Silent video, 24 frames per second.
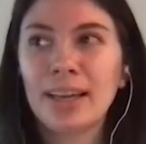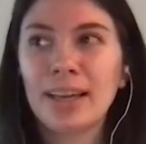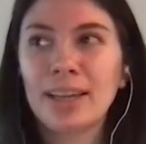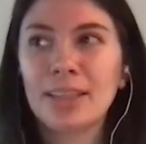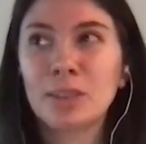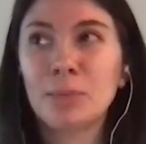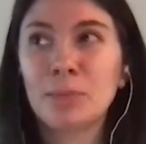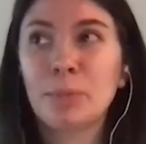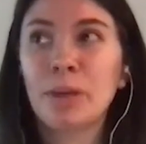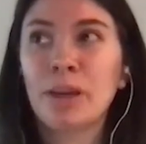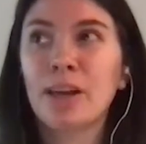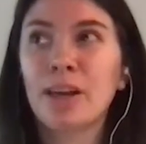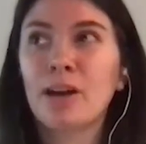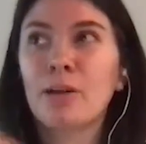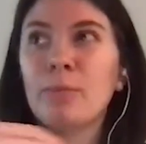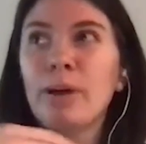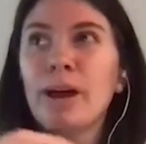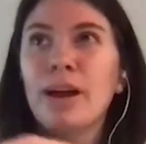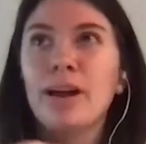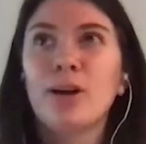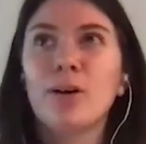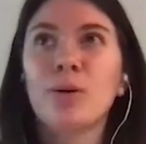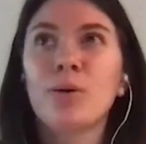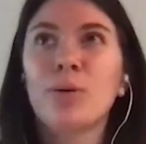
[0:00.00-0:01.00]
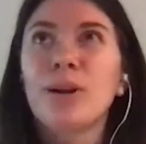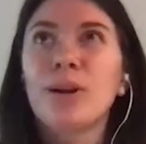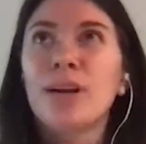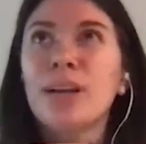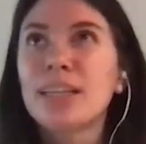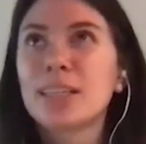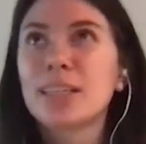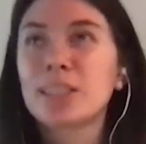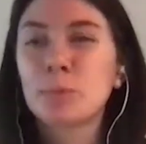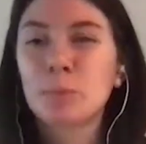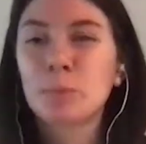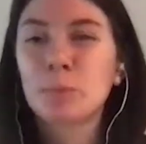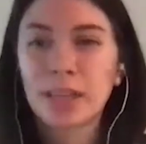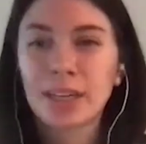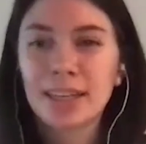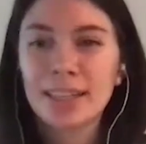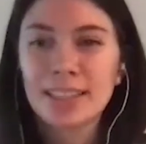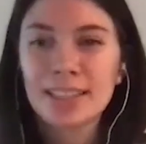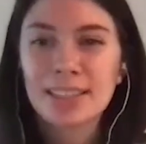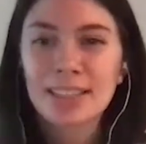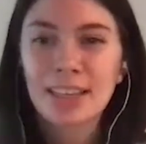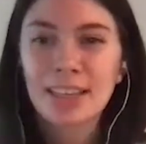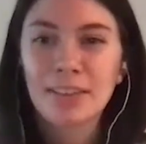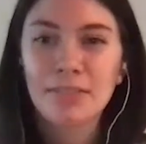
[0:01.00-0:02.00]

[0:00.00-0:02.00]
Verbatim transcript: speaking on my own experience.